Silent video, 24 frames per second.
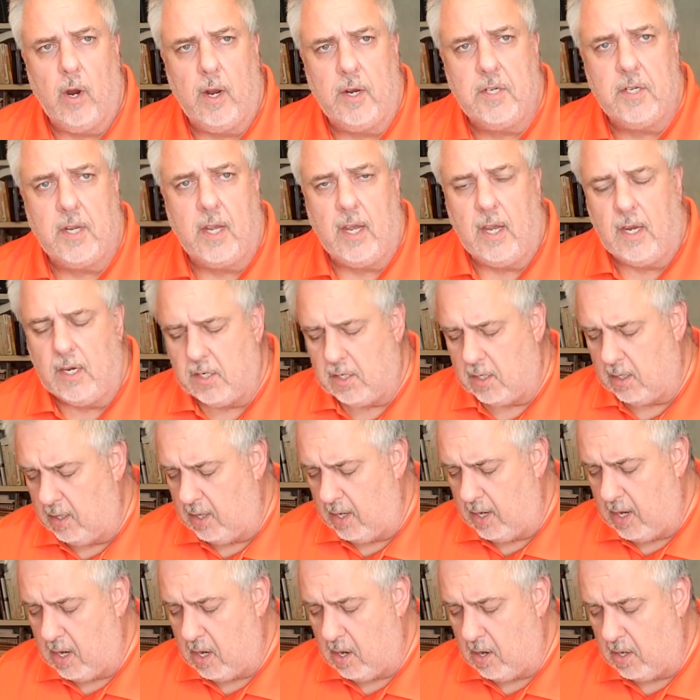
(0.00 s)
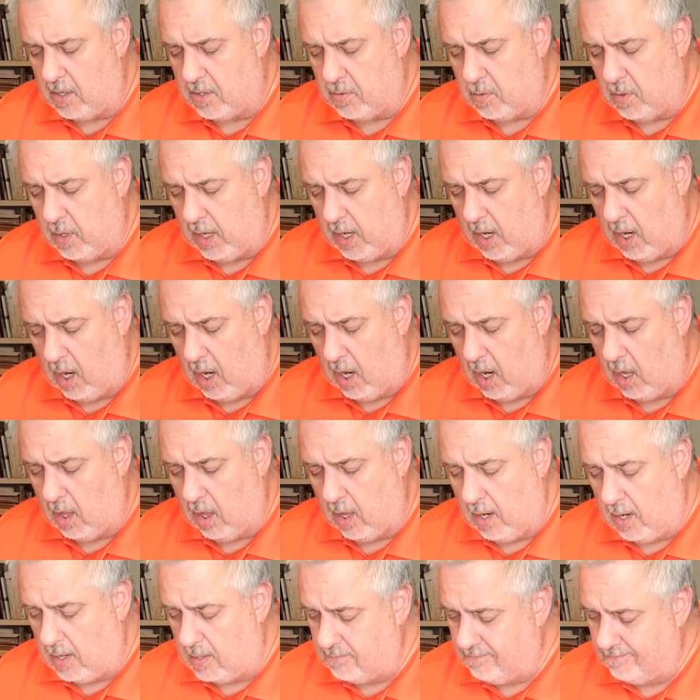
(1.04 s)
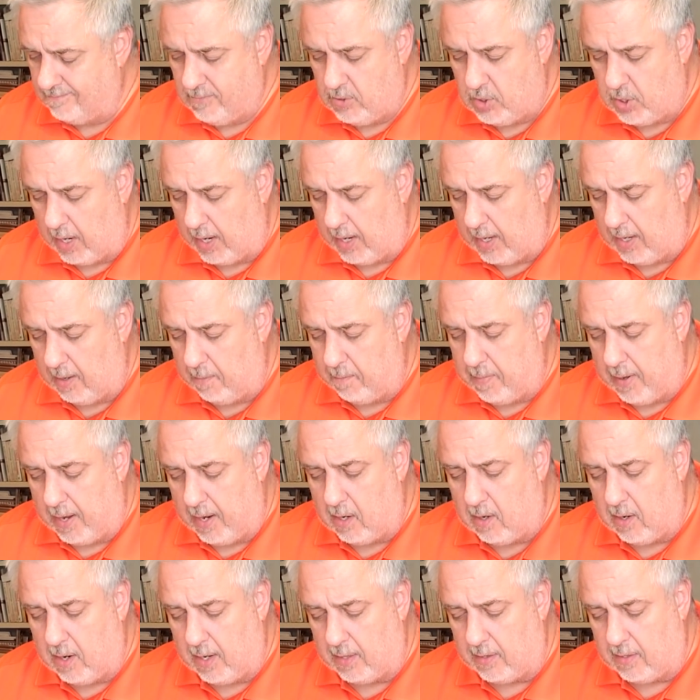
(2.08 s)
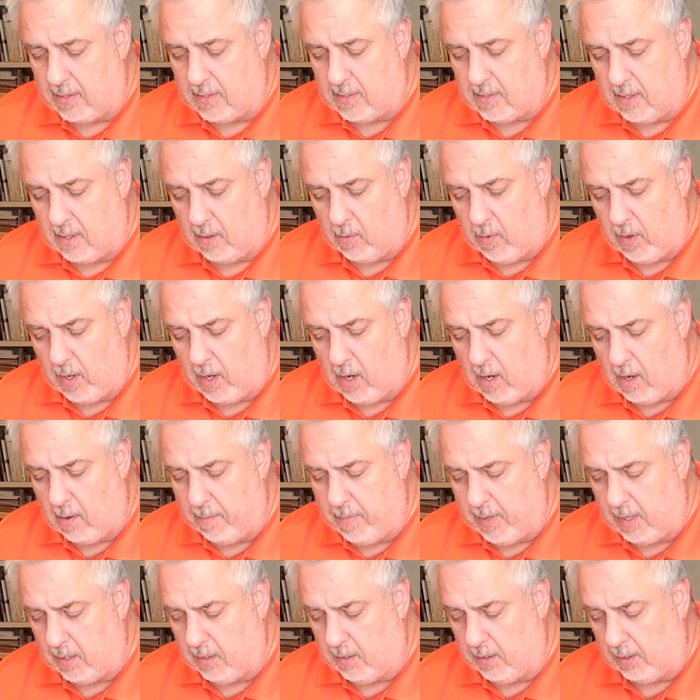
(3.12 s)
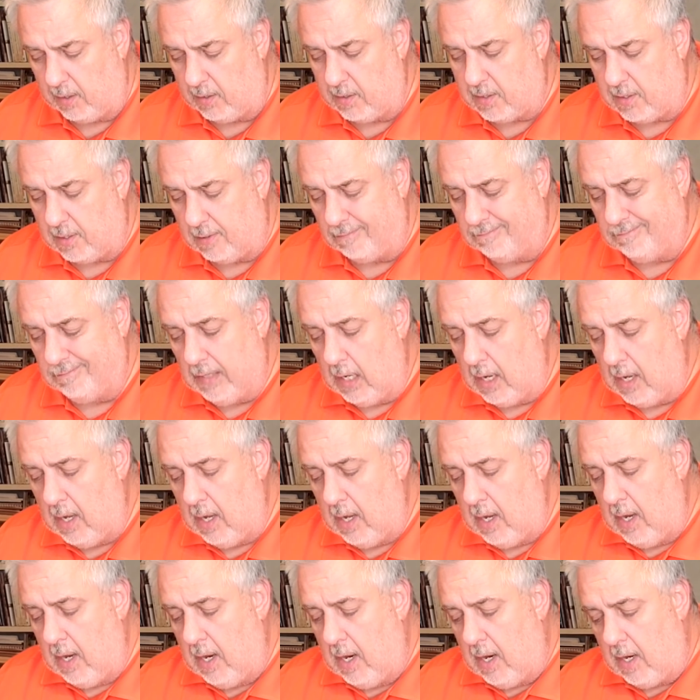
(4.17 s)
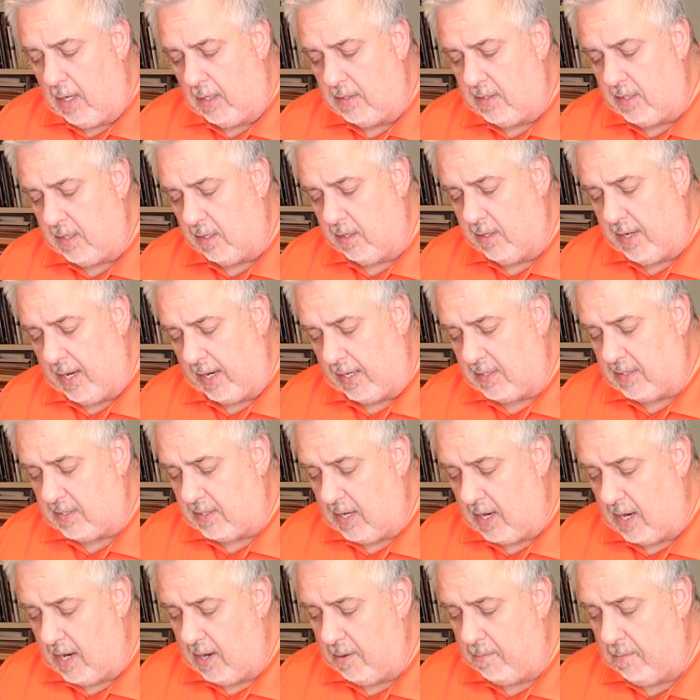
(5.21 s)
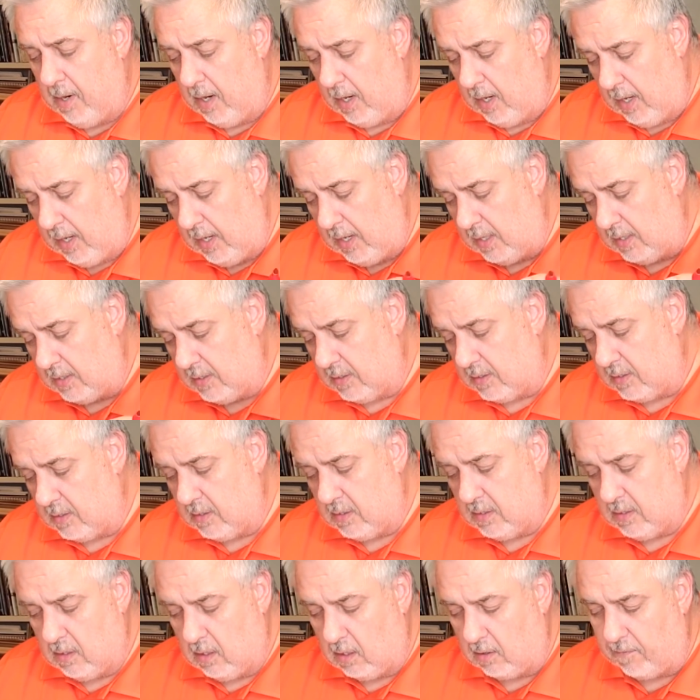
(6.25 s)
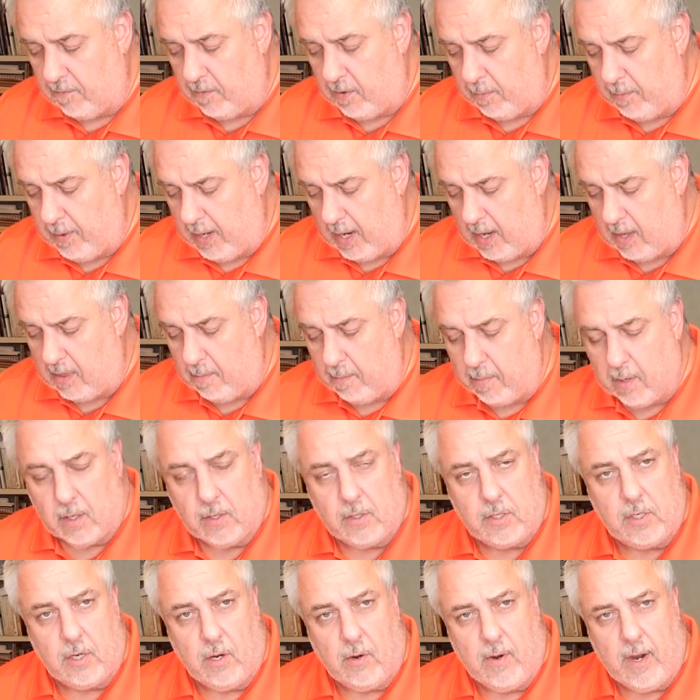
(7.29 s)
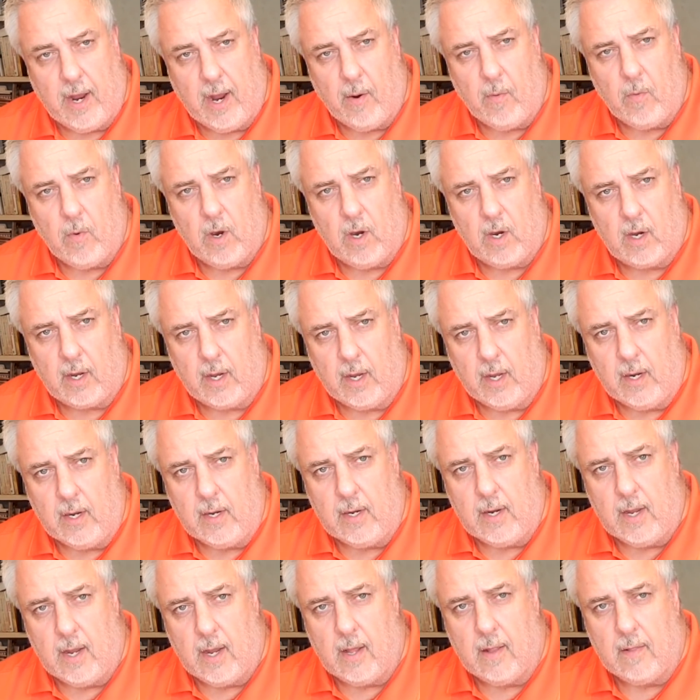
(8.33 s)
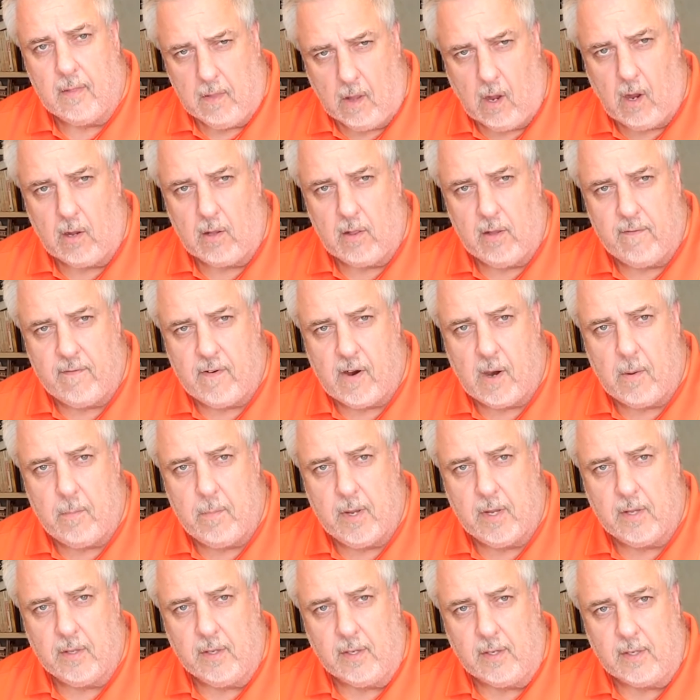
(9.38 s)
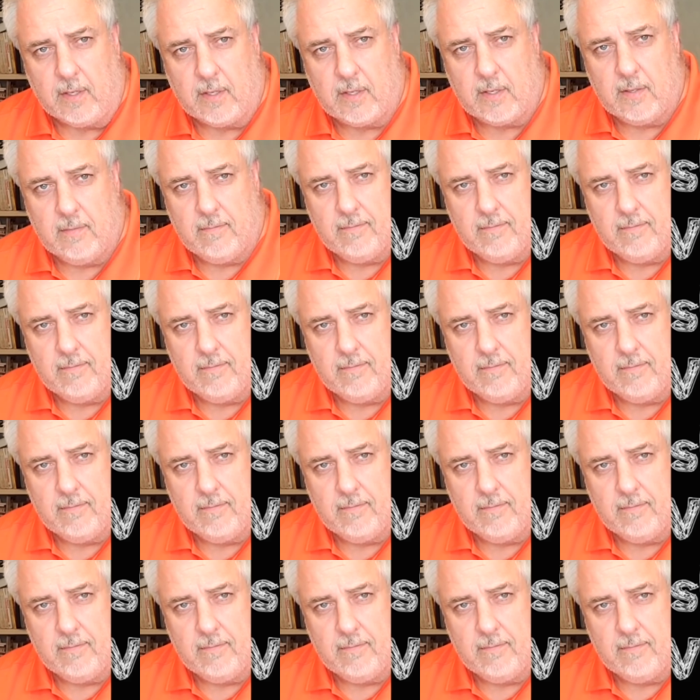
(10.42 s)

education there as we all uh, try to get better at this thing we call building. So until next time, look for me on the Build Show Network, and uh, long live our buildings.